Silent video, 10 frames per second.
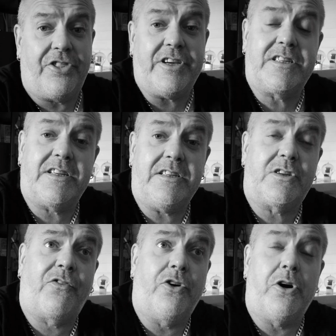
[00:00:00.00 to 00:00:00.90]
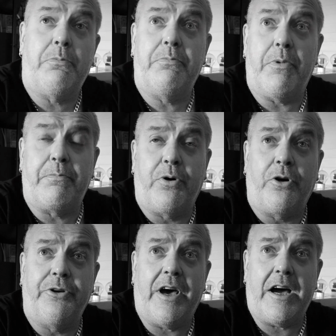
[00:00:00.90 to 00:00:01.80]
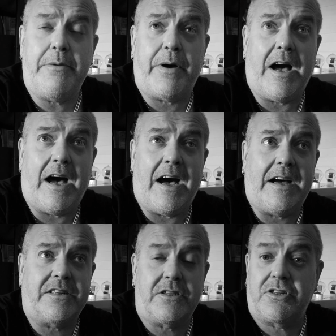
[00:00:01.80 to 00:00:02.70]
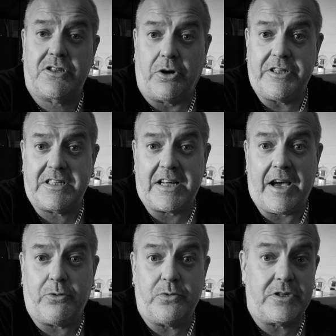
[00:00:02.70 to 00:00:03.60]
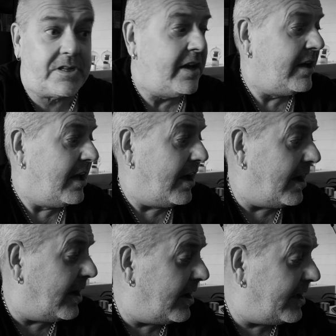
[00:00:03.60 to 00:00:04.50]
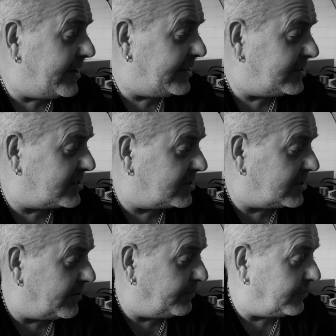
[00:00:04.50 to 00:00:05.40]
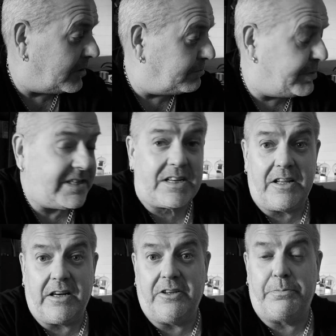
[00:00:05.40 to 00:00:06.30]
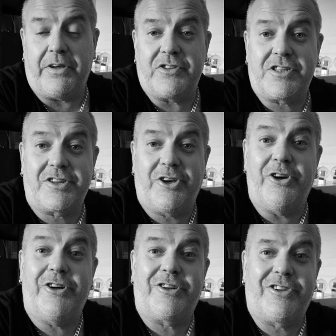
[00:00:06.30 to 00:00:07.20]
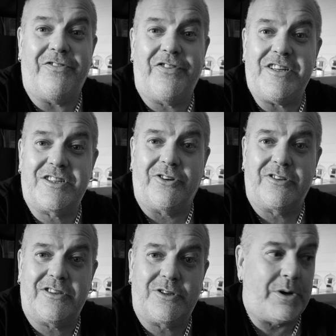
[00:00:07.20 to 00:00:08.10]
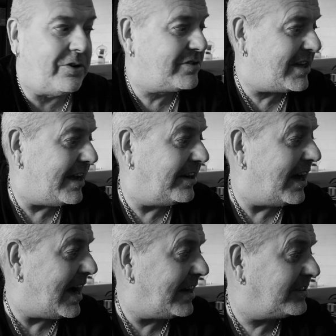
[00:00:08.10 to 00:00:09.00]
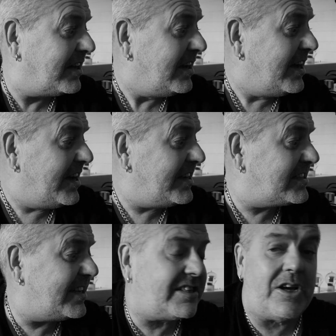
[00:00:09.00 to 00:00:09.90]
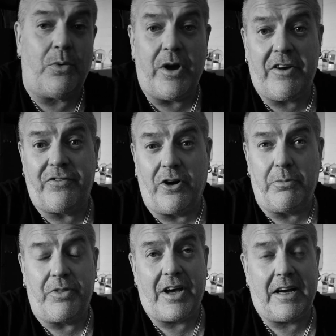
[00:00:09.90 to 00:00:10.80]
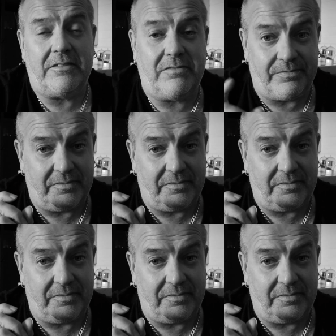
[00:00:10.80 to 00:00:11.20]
this. It's from Paul Knipe at Solid Sounds. Uh, it's basically a little bit of a skirt that fits onto the 1210 and it takes it away from that